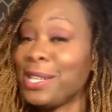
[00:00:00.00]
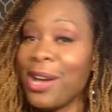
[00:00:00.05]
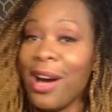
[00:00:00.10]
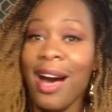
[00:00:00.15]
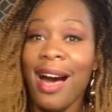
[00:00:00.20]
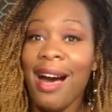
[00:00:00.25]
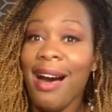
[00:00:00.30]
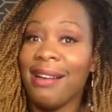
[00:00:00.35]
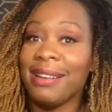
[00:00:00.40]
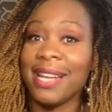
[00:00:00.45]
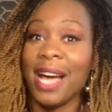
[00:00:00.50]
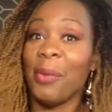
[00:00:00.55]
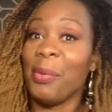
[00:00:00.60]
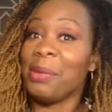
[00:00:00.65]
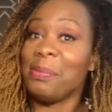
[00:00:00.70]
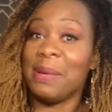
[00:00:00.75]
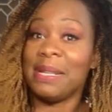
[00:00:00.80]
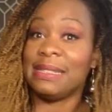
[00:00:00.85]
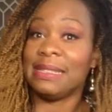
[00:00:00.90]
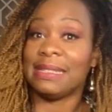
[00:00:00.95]
no, not
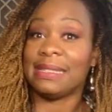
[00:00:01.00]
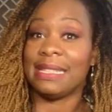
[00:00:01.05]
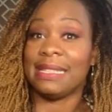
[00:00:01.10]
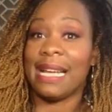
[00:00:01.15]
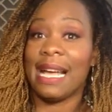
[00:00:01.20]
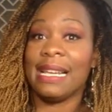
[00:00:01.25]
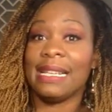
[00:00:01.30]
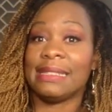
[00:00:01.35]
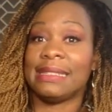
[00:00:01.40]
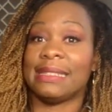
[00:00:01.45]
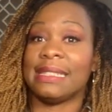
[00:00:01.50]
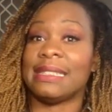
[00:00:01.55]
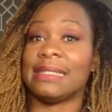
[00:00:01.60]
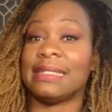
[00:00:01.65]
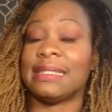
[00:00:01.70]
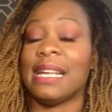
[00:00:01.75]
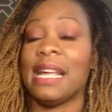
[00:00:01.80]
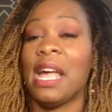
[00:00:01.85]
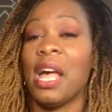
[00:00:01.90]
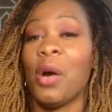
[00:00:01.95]
with business
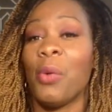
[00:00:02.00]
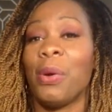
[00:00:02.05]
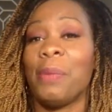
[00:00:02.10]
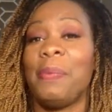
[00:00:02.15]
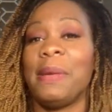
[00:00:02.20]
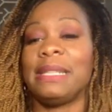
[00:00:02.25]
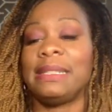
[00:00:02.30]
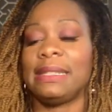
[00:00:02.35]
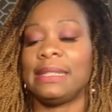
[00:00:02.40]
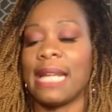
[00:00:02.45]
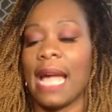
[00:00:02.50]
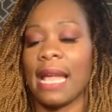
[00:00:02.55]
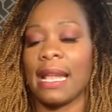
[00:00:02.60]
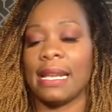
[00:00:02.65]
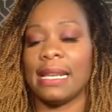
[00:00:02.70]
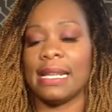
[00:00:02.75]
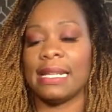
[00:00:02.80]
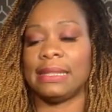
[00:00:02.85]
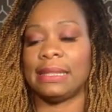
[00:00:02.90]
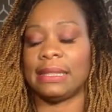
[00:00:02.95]
analysis. With business
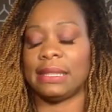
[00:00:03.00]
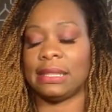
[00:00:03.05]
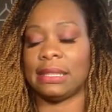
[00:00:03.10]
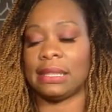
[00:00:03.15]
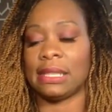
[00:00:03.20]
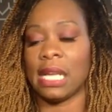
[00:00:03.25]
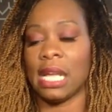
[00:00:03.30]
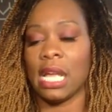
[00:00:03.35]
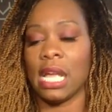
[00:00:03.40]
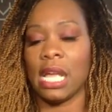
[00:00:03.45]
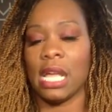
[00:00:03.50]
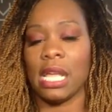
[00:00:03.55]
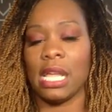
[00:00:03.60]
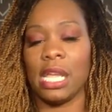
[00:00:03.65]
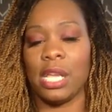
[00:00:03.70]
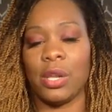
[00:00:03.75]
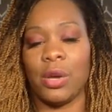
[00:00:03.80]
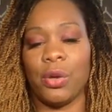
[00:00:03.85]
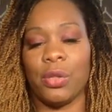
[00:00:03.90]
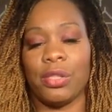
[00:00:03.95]
analysts,
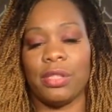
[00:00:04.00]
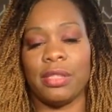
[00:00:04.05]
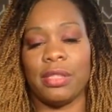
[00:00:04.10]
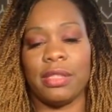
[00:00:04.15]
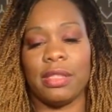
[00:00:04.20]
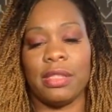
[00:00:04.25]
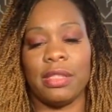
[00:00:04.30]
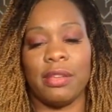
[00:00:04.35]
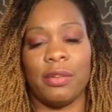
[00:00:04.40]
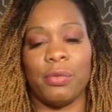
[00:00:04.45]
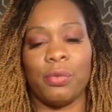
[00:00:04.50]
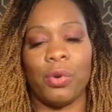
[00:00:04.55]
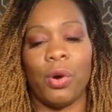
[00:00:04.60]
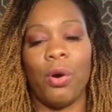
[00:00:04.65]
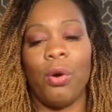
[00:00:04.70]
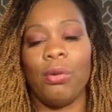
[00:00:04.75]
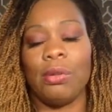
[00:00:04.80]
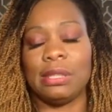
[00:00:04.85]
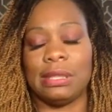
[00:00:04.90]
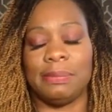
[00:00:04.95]
you know, the
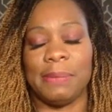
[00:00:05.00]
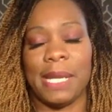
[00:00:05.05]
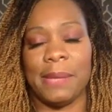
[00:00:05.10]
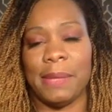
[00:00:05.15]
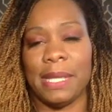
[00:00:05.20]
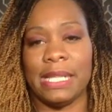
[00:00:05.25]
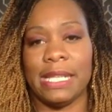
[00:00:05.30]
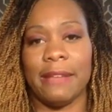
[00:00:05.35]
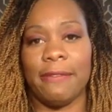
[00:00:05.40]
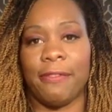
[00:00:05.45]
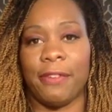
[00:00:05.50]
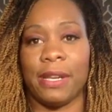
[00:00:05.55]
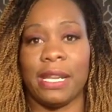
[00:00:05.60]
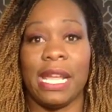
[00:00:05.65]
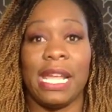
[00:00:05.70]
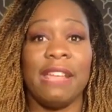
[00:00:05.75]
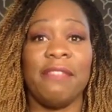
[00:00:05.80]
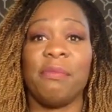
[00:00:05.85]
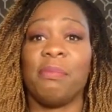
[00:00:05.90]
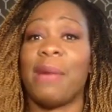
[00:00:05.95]
roles may be different.
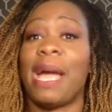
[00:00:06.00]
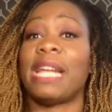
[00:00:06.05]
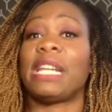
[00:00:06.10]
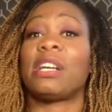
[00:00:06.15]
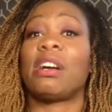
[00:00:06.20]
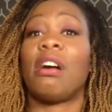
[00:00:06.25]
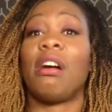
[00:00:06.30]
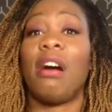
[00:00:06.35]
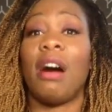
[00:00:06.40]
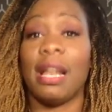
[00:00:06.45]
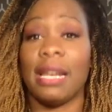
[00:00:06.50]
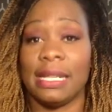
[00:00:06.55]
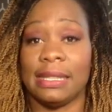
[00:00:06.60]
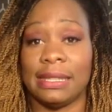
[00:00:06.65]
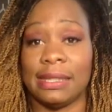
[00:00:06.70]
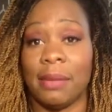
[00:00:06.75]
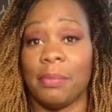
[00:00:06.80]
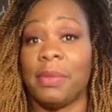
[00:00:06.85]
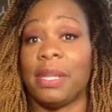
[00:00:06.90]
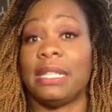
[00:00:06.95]
They even might call
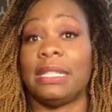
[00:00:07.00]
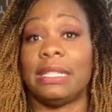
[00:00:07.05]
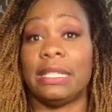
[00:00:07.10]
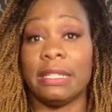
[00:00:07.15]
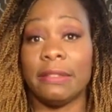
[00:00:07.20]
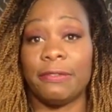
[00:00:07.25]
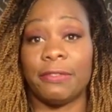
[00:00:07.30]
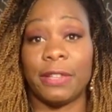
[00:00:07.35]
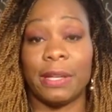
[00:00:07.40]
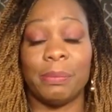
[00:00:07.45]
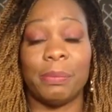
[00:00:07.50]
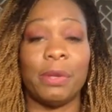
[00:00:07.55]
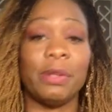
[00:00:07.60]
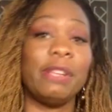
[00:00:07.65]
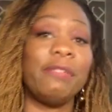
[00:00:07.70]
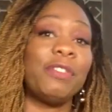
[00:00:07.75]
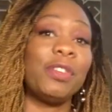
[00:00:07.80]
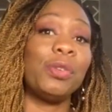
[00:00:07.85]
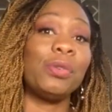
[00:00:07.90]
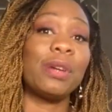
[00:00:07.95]
it something different,
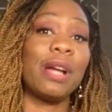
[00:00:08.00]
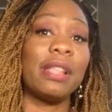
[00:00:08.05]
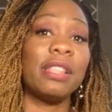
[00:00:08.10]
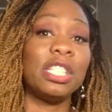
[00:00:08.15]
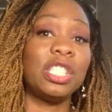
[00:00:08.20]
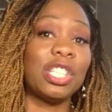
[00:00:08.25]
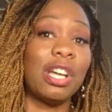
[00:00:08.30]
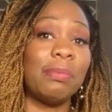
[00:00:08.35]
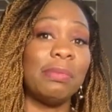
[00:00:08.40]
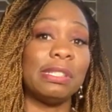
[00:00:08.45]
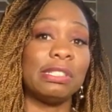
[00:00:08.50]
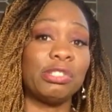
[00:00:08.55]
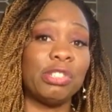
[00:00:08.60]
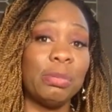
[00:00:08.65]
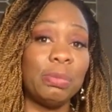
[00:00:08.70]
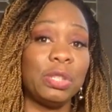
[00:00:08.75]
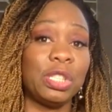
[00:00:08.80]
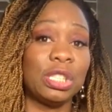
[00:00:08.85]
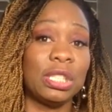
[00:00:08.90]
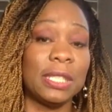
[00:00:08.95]
but if you look at the job
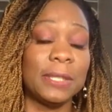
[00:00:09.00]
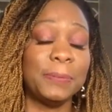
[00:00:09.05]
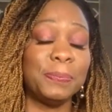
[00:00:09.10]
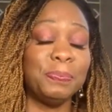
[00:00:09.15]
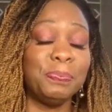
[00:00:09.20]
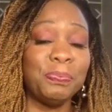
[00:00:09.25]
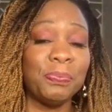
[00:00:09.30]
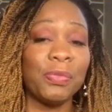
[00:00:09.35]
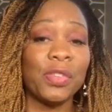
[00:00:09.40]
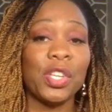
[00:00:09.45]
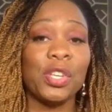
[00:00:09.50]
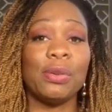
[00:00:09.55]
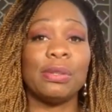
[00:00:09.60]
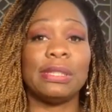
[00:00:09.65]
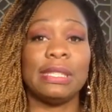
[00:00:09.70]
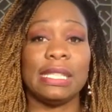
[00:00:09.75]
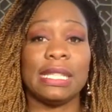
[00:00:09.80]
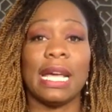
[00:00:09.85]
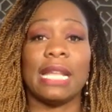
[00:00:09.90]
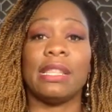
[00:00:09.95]
description, you'll
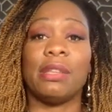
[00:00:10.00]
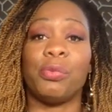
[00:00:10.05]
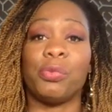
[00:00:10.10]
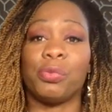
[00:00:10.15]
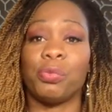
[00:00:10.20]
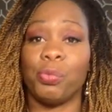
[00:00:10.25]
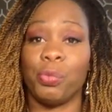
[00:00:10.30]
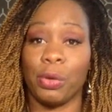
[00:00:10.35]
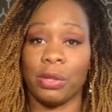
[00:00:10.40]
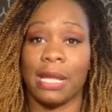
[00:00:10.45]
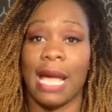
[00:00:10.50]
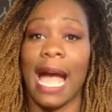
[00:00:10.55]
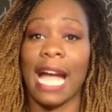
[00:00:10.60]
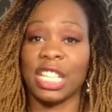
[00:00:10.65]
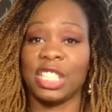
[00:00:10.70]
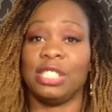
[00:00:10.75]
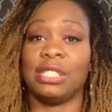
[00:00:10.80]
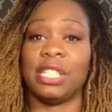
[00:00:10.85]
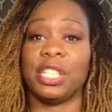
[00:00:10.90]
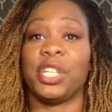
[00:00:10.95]
see that the, the
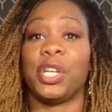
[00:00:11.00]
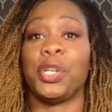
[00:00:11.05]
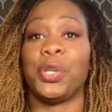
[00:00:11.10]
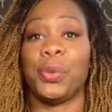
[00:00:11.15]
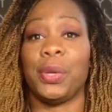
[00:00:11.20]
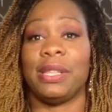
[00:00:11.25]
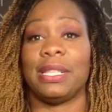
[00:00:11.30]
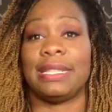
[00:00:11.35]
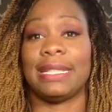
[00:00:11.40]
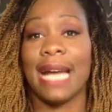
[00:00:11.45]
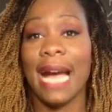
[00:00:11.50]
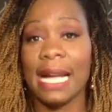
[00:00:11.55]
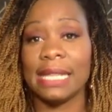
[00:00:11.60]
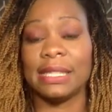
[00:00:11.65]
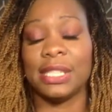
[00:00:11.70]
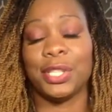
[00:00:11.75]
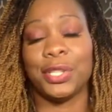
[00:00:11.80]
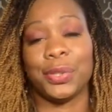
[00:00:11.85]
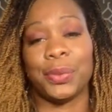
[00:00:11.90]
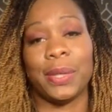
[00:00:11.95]
actions that you're doing, the
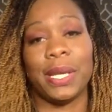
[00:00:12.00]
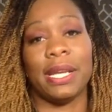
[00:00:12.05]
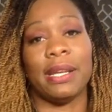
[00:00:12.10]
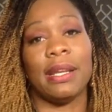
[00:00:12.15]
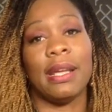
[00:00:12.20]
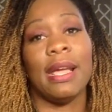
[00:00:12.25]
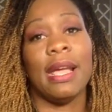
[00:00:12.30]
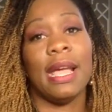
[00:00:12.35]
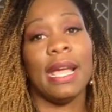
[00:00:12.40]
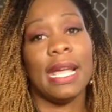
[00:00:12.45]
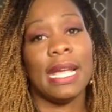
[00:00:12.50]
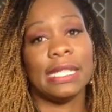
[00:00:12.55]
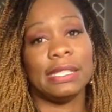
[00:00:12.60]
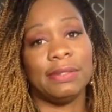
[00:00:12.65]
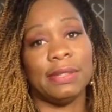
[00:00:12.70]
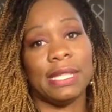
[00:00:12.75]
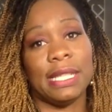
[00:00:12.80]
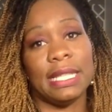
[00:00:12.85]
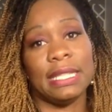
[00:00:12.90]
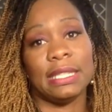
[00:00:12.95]
tasks you're doing,
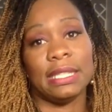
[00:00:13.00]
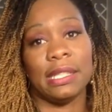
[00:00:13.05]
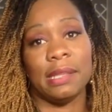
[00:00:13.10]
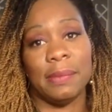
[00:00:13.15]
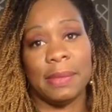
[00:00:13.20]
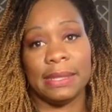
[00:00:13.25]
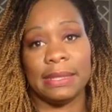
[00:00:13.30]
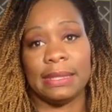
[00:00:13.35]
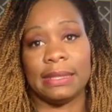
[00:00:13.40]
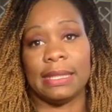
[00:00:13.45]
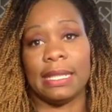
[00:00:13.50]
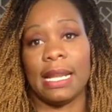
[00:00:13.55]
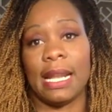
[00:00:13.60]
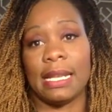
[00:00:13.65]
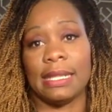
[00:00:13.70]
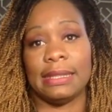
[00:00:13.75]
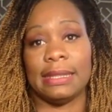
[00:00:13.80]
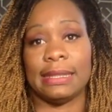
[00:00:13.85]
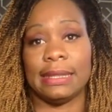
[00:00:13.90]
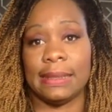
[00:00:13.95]
is really into the business
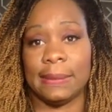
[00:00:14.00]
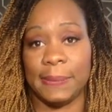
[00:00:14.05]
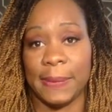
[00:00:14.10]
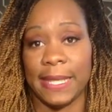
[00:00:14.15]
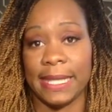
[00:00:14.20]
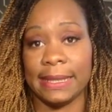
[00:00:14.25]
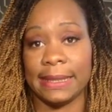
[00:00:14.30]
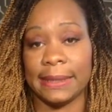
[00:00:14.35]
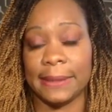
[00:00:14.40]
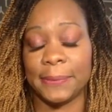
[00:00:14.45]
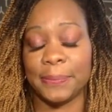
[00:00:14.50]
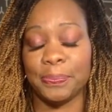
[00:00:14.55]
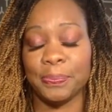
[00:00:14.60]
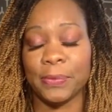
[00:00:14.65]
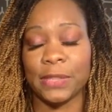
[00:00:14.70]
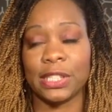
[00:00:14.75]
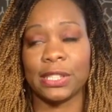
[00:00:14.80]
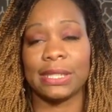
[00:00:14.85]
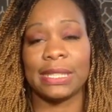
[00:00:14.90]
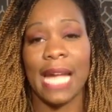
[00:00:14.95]
analysis space.
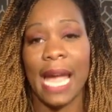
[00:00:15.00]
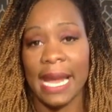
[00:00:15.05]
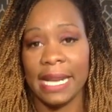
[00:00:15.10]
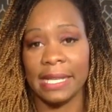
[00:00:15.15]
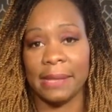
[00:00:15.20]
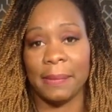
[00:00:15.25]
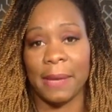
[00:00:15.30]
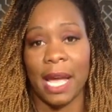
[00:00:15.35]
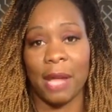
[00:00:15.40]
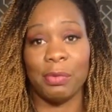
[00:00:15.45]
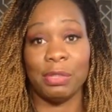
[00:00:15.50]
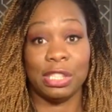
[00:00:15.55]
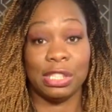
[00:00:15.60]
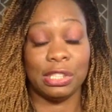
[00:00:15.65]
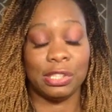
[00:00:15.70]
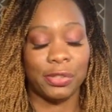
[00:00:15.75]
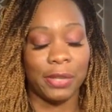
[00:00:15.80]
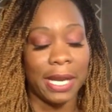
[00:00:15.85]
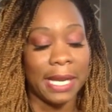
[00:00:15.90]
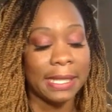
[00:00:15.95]
So it's high in demand, which
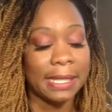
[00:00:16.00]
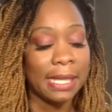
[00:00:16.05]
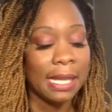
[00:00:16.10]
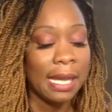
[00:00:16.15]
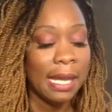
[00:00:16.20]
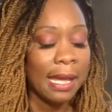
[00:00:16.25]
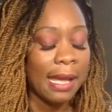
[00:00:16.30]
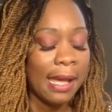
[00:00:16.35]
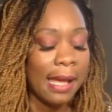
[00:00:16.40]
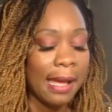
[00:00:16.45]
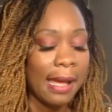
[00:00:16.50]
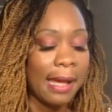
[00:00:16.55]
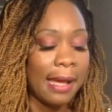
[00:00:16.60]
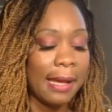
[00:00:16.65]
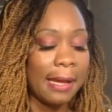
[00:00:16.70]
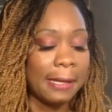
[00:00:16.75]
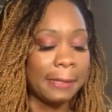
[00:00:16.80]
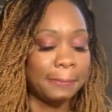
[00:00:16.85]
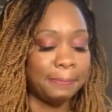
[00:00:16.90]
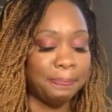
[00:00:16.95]
is great.
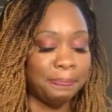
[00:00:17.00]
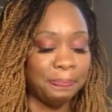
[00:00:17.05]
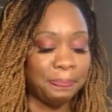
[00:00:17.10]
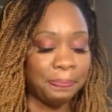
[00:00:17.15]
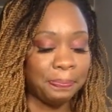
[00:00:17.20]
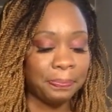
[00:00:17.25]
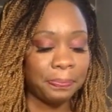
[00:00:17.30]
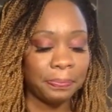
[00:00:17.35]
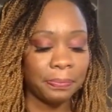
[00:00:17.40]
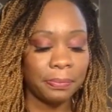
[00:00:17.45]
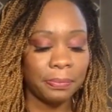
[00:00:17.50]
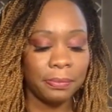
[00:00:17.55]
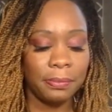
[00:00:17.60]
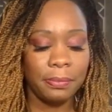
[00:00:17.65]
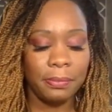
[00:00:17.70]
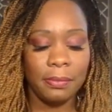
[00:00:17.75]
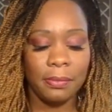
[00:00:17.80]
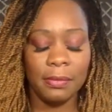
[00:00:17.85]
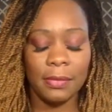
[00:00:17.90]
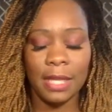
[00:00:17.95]
Um,
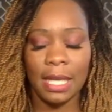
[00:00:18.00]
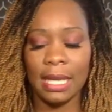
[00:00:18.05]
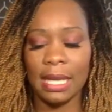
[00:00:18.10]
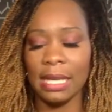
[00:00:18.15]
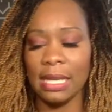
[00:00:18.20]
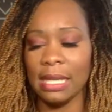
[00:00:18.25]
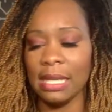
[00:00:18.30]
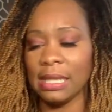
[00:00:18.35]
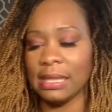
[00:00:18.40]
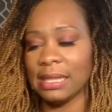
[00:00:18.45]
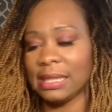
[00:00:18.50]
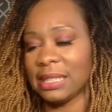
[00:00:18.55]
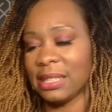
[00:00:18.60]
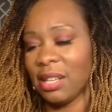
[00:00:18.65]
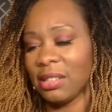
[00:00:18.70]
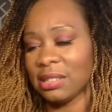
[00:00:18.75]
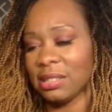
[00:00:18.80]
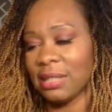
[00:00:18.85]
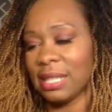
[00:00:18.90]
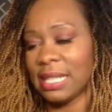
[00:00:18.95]
it's
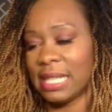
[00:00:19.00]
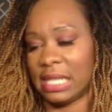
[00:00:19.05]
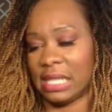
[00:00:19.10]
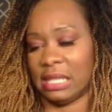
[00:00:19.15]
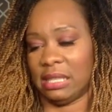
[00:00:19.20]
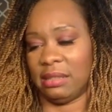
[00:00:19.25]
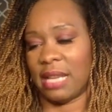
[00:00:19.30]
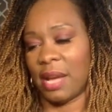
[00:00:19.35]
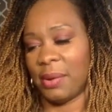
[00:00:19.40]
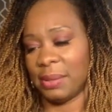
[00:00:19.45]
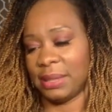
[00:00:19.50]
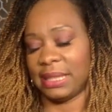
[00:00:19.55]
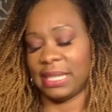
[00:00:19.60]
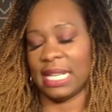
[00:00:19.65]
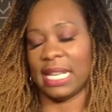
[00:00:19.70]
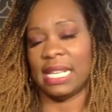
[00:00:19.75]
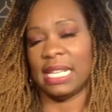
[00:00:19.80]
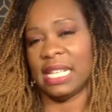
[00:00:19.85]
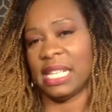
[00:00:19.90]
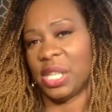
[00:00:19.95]
also a little, I would
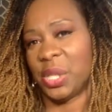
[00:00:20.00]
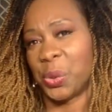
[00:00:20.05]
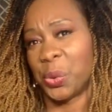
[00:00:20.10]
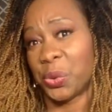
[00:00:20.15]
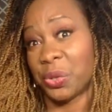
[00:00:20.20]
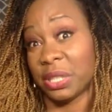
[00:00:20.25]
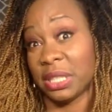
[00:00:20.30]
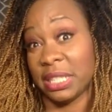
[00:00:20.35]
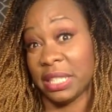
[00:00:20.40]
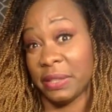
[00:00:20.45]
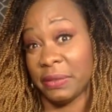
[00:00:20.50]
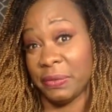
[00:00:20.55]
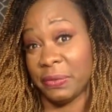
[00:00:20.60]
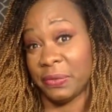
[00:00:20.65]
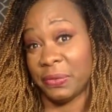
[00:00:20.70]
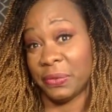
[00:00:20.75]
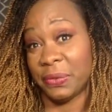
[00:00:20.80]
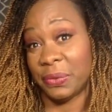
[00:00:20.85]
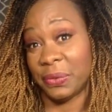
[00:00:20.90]
say, a little lucrative.